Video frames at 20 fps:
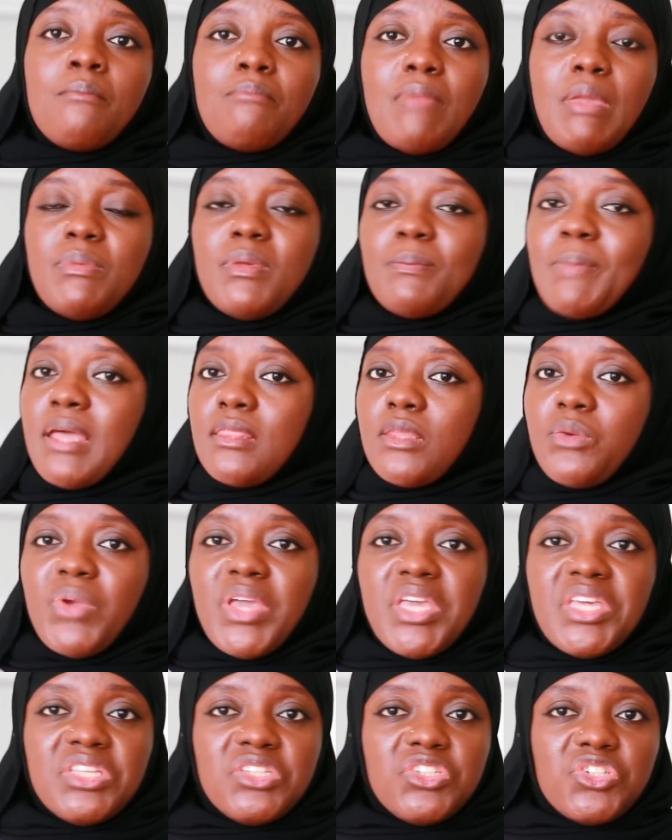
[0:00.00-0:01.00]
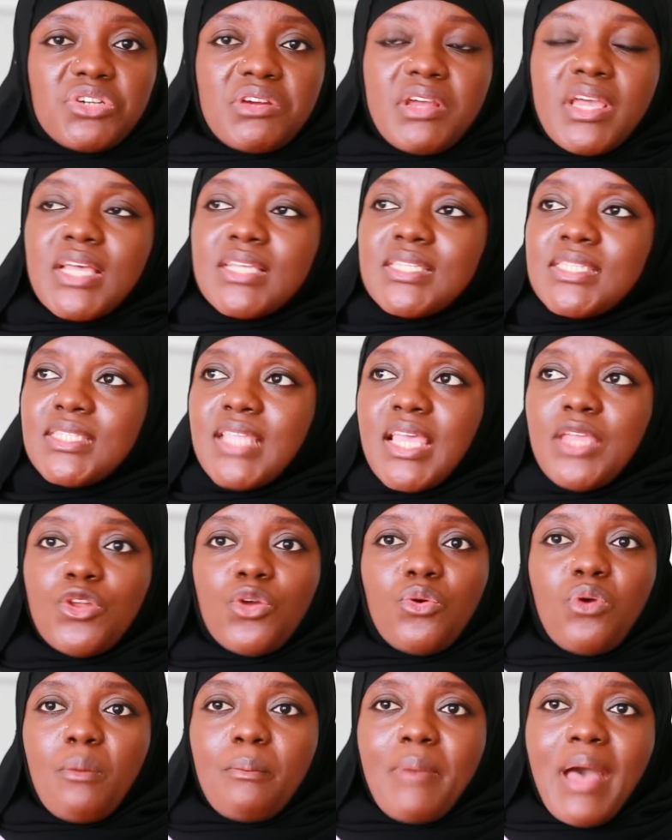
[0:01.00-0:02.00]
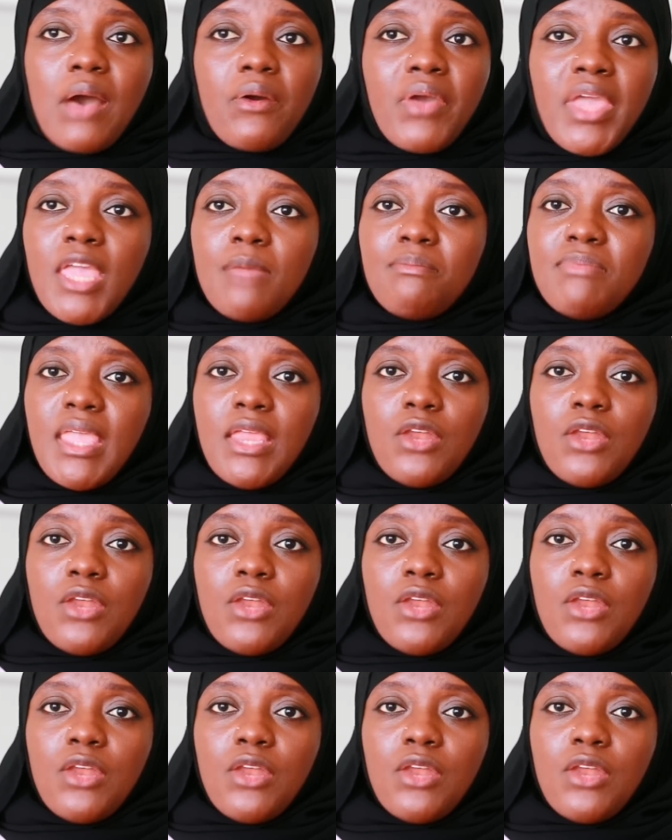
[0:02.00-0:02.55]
maybe by the way he dressed, they know about him,